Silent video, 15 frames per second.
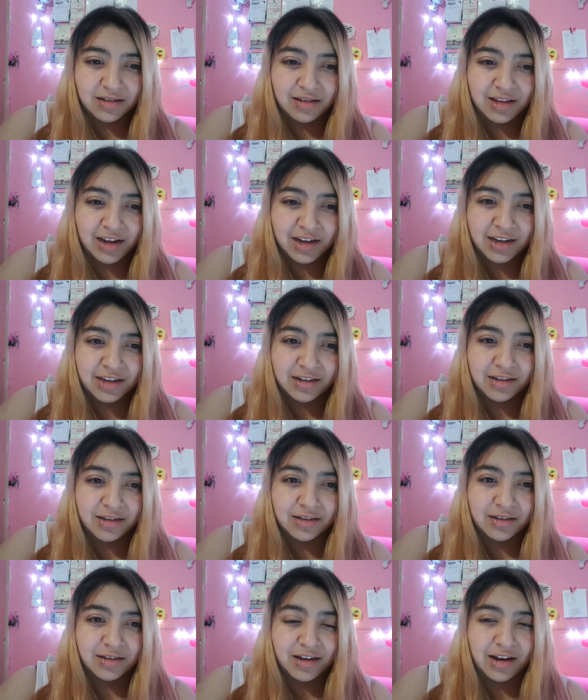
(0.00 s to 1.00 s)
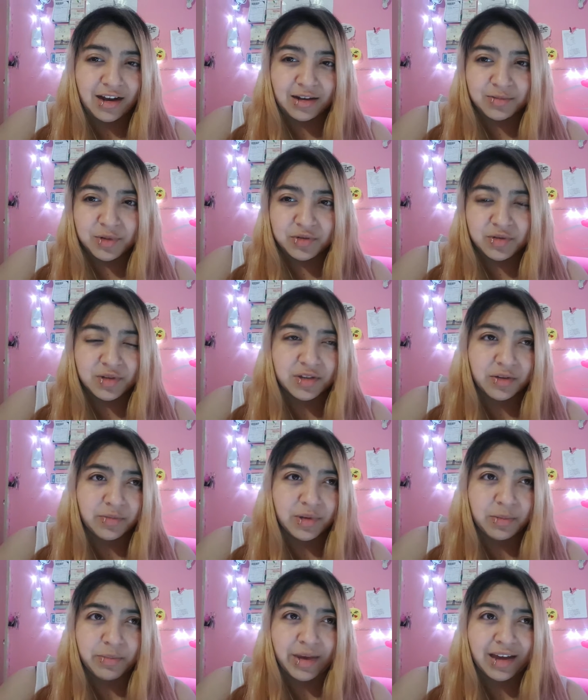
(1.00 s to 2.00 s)
like I am doing
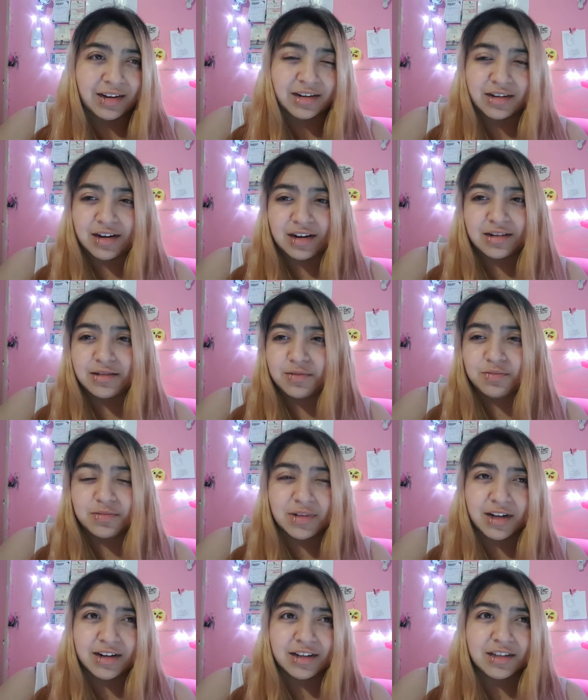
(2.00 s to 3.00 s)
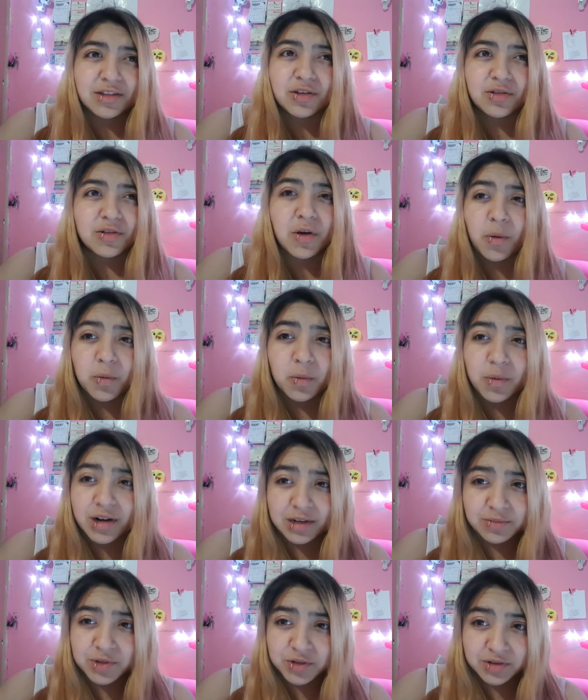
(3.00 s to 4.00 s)
something bad and, and I don't know
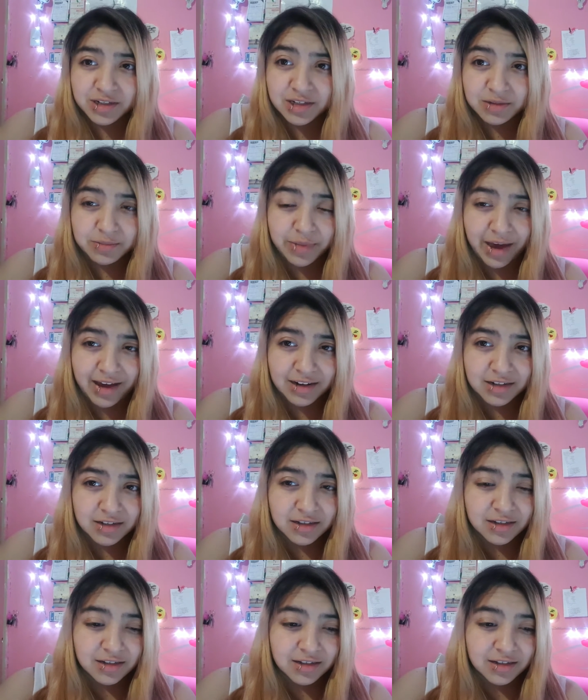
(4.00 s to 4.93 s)
what I'm doing bad.